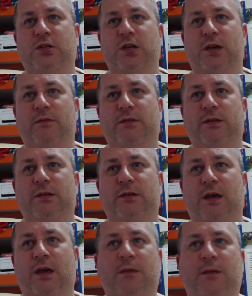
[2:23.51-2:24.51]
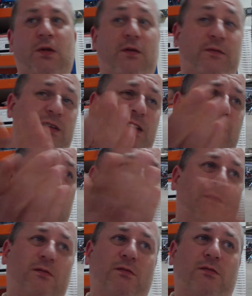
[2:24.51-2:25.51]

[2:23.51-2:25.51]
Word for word: shift, um, but obviously now